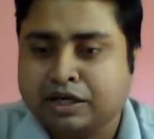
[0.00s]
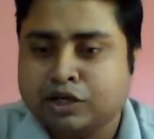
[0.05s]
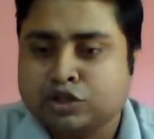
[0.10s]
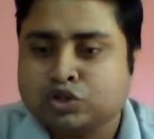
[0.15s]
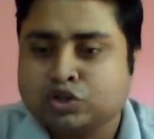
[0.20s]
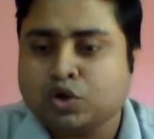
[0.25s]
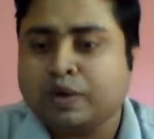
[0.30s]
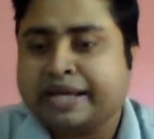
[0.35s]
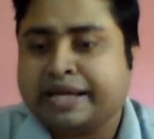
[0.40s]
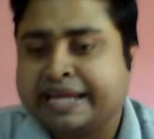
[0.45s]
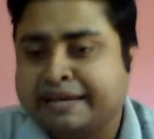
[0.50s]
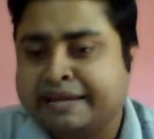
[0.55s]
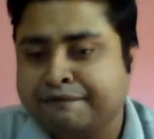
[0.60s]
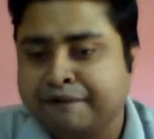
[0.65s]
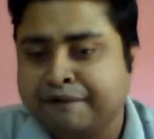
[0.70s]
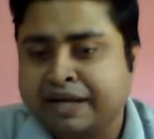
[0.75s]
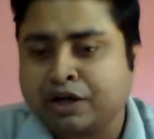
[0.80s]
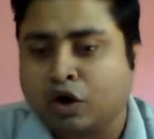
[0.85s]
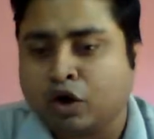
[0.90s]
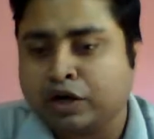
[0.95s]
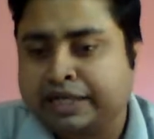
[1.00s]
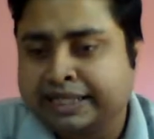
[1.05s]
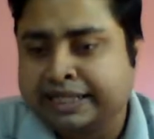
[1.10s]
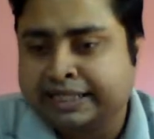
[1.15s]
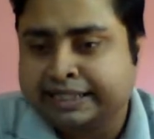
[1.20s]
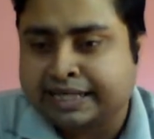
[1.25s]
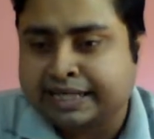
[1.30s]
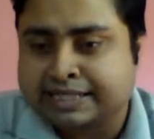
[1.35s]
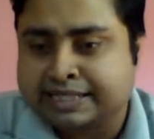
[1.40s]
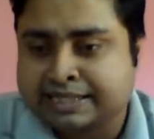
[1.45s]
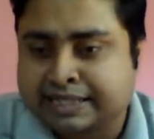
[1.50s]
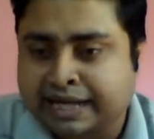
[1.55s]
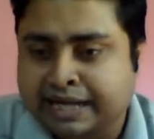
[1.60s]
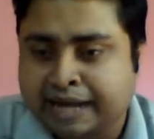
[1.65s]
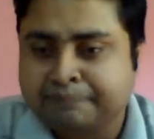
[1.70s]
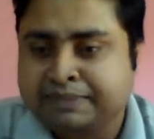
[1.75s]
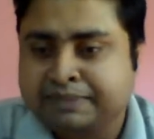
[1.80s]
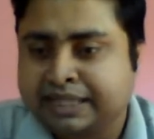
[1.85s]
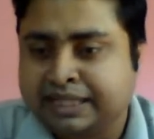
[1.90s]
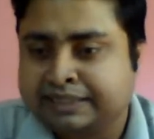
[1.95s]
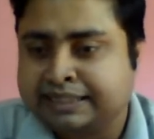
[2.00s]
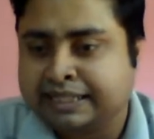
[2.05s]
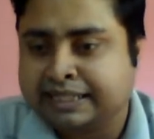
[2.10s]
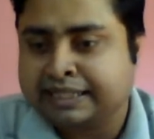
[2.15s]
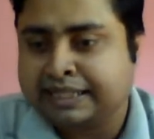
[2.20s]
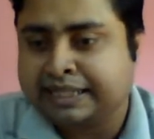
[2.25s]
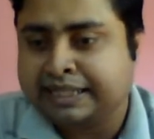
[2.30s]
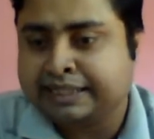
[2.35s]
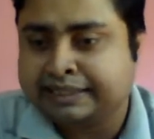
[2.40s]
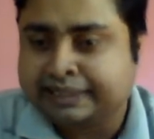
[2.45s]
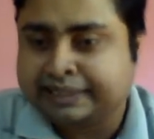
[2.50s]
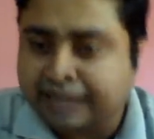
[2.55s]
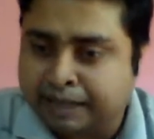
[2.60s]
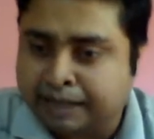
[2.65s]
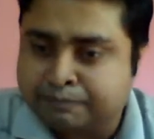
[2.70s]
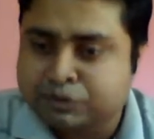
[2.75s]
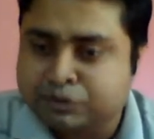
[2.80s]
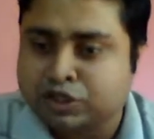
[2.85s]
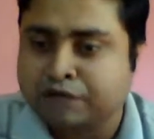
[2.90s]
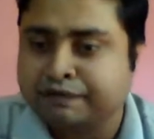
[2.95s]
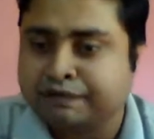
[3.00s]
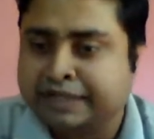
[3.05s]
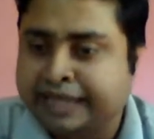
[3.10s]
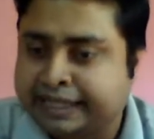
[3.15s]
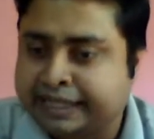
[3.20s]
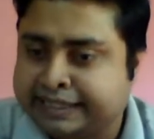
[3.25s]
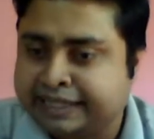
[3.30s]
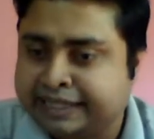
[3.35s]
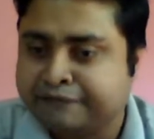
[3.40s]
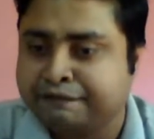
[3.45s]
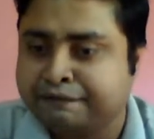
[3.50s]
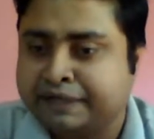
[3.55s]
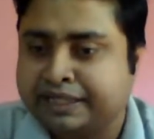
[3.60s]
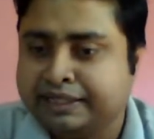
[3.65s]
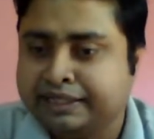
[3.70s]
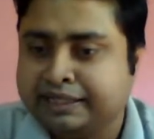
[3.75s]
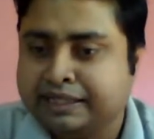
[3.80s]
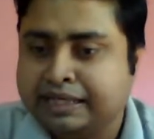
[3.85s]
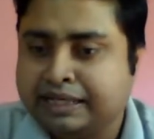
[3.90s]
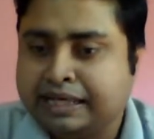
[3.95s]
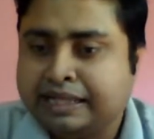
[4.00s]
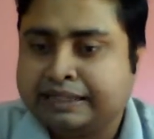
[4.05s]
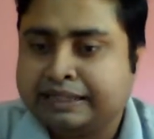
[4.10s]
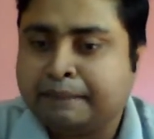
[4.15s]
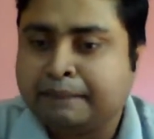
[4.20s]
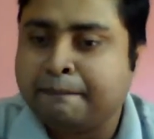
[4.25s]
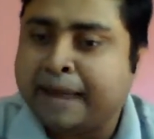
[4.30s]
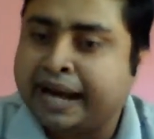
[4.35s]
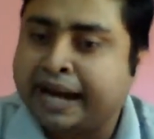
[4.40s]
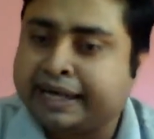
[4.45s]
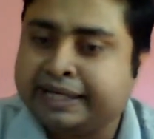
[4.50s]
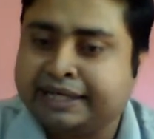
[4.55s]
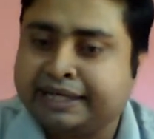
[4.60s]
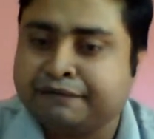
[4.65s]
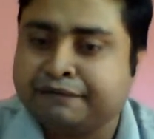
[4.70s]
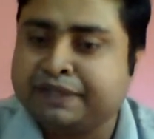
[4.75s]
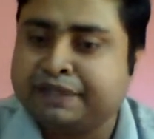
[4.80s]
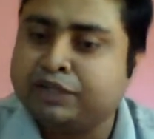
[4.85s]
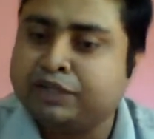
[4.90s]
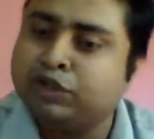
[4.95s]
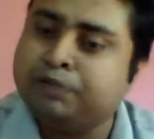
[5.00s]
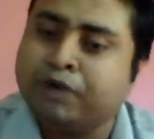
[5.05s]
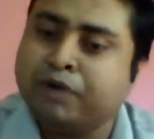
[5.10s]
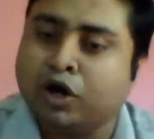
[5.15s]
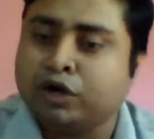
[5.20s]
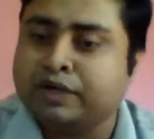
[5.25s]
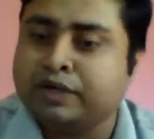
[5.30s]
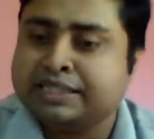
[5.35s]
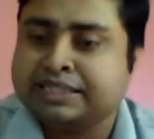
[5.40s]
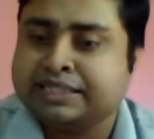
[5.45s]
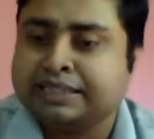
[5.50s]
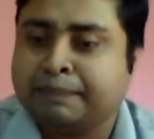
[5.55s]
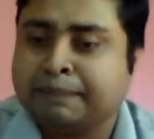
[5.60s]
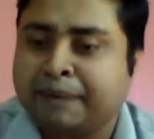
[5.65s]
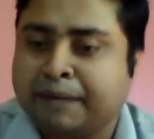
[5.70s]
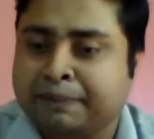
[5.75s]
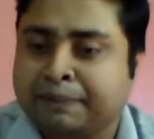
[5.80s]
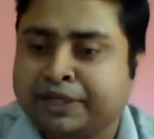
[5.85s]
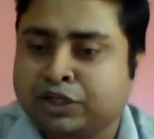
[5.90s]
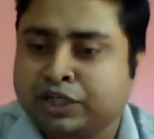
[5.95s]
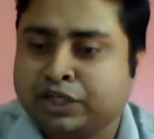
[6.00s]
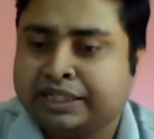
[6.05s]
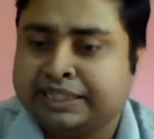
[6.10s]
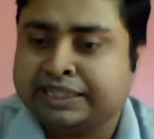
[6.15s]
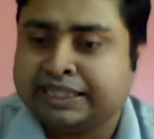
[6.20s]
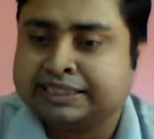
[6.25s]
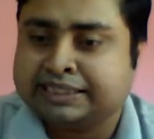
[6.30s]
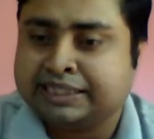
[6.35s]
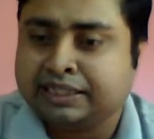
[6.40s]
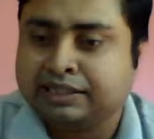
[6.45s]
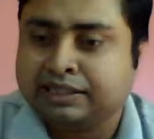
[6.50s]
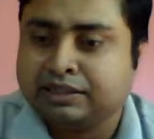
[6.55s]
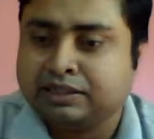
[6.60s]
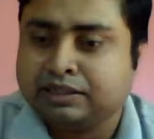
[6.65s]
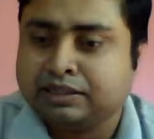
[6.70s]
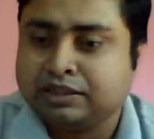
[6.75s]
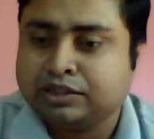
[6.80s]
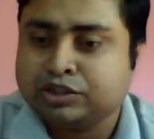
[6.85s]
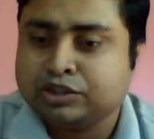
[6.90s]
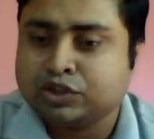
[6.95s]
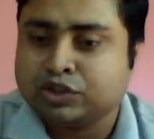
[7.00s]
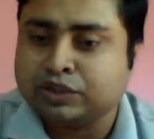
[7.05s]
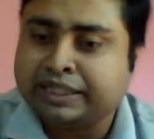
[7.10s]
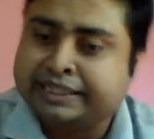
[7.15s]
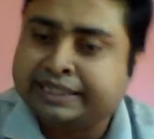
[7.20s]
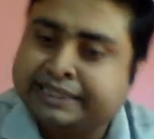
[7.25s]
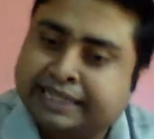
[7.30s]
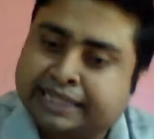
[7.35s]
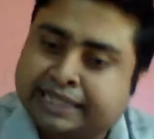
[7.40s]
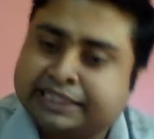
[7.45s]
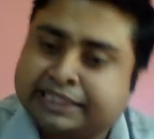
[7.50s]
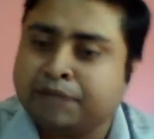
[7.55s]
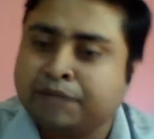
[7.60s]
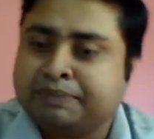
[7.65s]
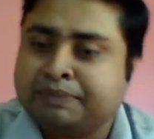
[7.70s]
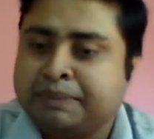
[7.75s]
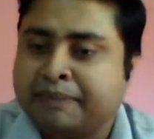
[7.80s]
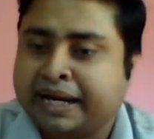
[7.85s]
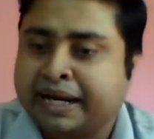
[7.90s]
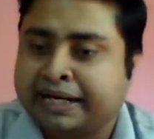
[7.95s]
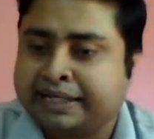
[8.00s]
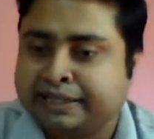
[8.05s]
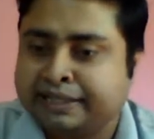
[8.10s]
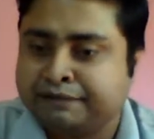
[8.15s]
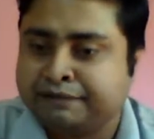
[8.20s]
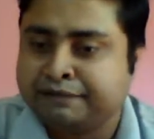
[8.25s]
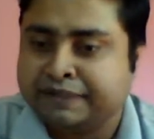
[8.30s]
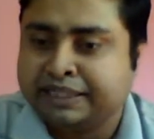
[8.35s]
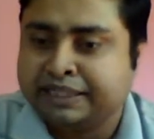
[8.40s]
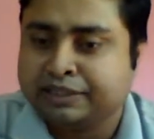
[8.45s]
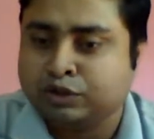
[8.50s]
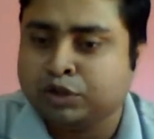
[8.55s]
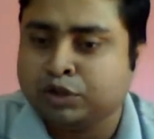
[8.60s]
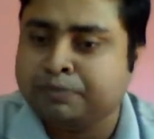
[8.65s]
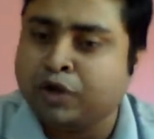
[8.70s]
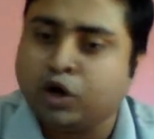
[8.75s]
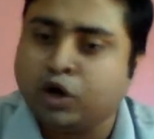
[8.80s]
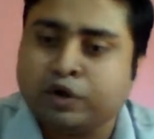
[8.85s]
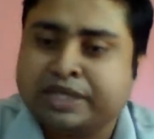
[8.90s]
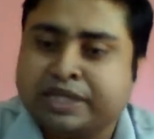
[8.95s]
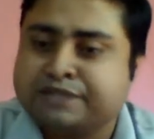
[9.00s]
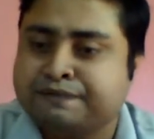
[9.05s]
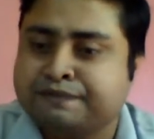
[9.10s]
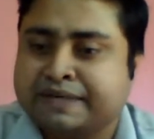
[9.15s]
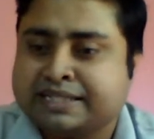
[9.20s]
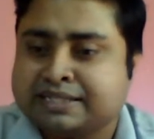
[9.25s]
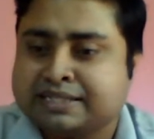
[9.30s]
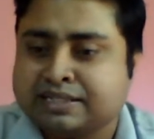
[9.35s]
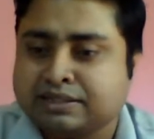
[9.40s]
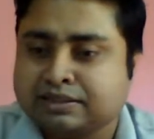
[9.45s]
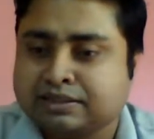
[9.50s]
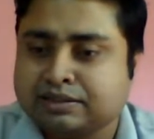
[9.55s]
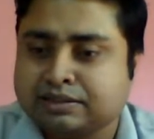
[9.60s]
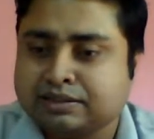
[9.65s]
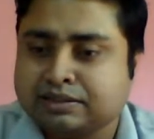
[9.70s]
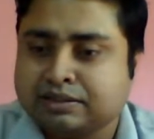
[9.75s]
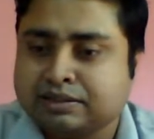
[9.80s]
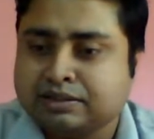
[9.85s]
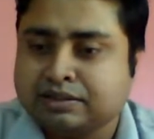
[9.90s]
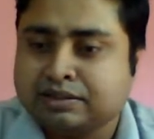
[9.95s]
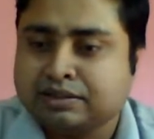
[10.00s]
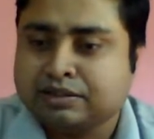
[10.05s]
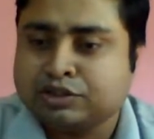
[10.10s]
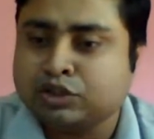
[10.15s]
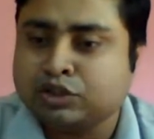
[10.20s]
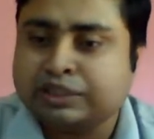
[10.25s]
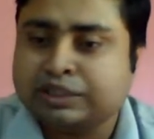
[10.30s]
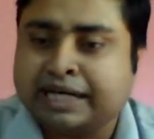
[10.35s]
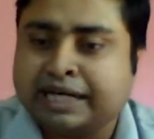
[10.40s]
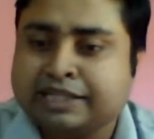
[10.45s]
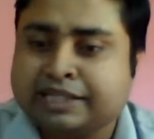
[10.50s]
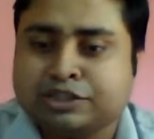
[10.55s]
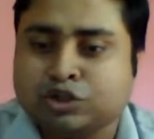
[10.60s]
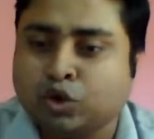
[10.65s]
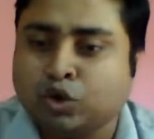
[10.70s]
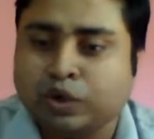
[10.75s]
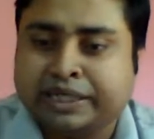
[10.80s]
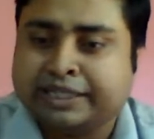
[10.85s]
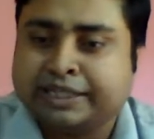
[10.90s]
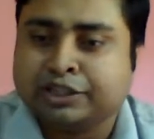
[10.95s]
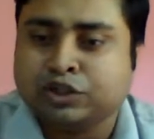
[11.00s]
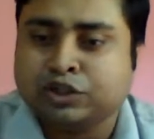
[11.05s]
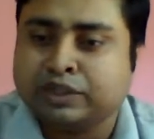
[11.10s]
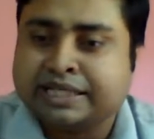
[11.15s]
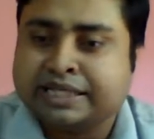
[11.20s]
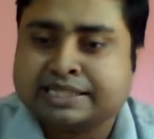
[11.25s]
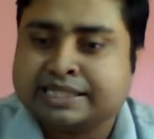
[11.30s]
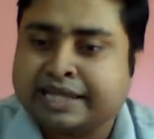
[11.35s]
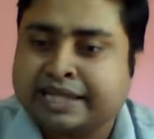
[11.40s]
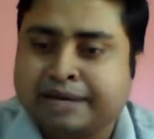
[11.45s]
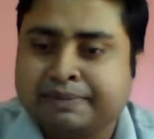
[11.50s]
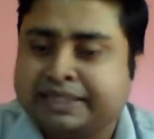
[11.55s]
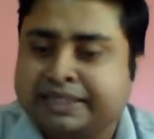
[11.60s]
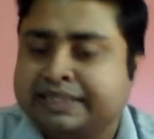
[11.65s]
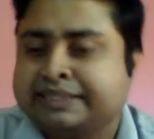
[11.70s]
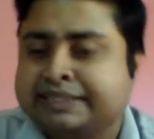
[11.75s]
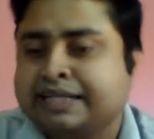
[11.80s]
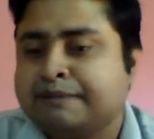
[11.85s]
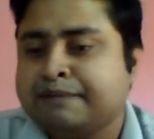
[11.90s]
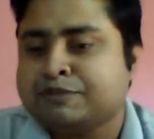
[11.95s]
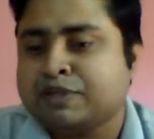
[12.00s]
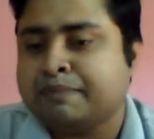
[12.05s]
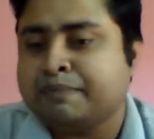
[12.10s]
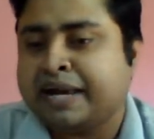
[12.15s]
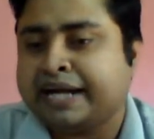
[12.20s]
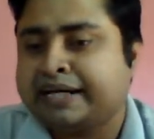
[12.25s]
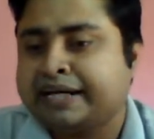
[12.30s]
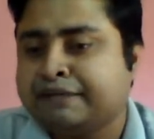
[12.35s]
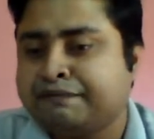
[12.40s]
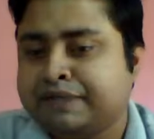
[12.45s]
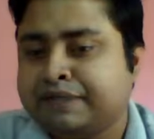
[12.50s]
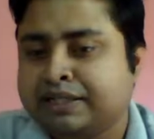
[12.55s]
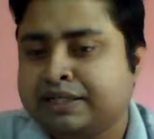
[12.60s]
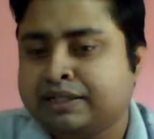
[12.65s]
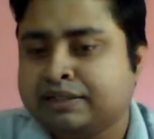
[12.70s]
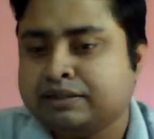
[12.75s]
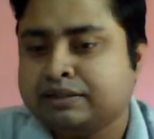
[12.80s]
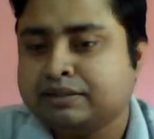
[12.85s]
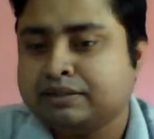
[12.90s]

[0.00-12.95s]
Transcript: So if I only describe the thing in terms of electric field, the magnetic field will be always in the perpendicular direction. So the direction of the magnetic field will be always fixed. So there is no need to describe it in terms of magnetic field.